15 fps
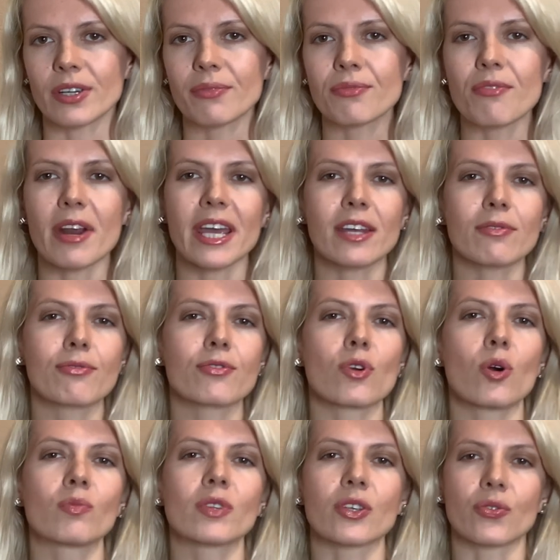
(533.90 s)
Refrain
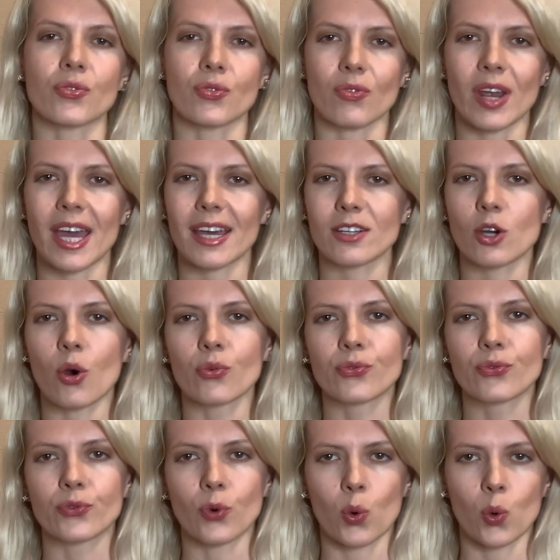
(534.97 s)
from the threat
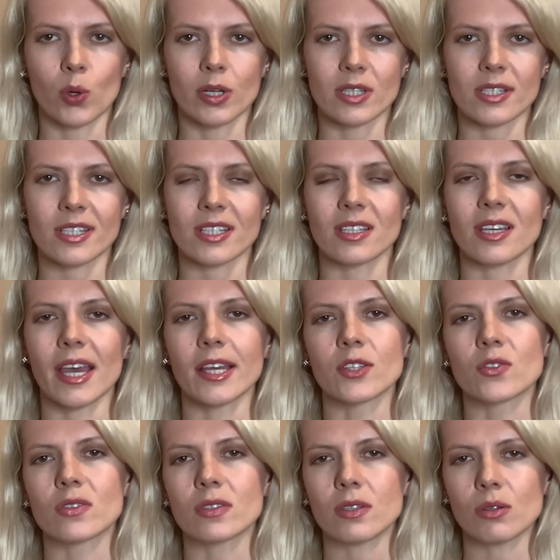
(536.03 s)
of force
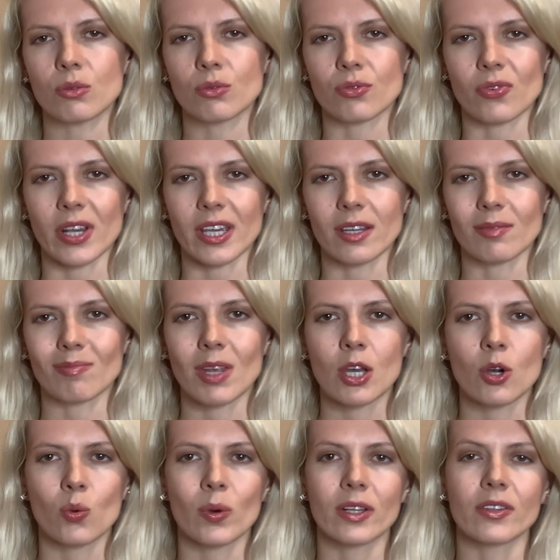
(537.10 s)
against Ukraine.
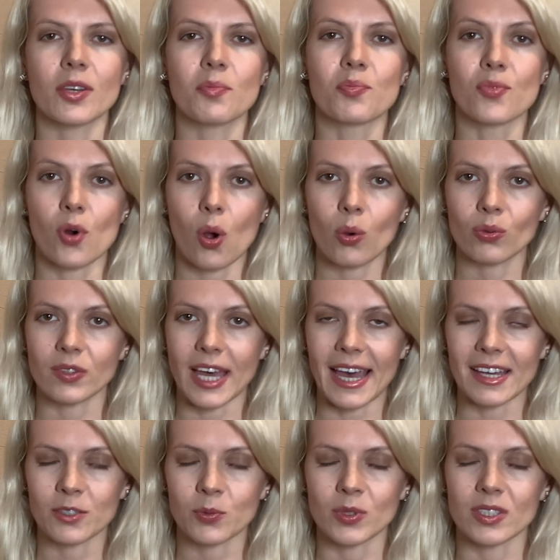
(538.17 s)
Well, they broke
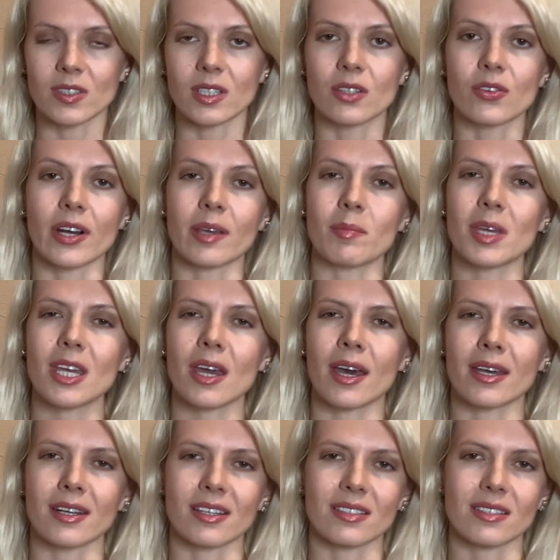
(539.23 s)
that with the
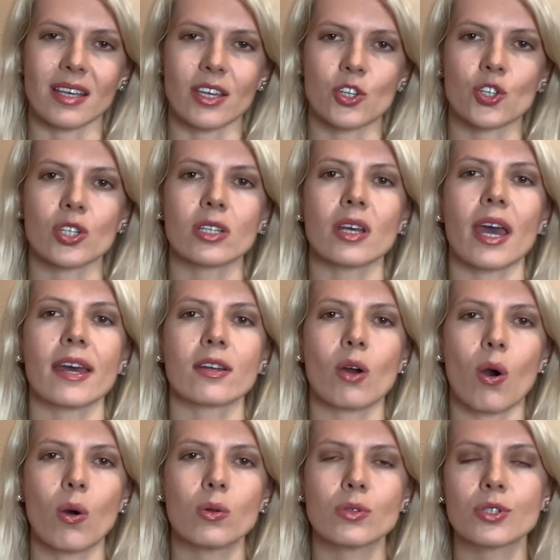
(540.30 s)
Crimea annexation
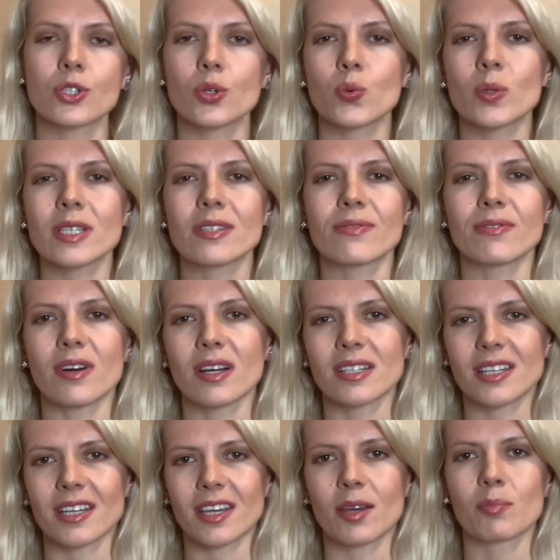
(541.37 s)
and also with
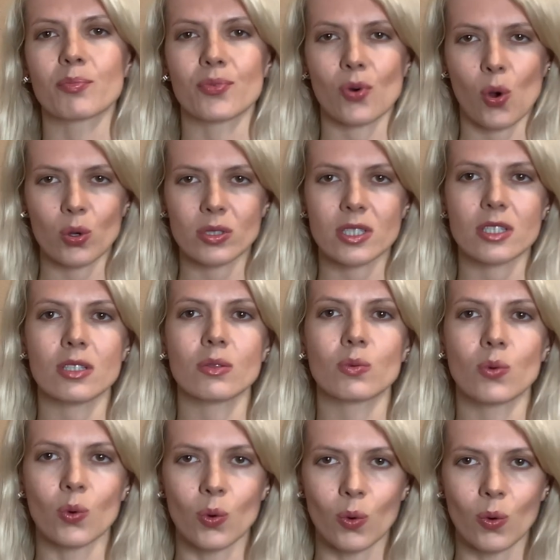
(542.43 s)
funding a proxy
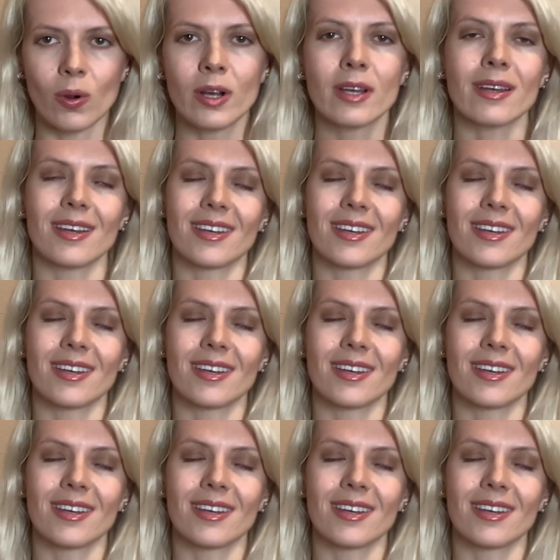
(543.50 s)
war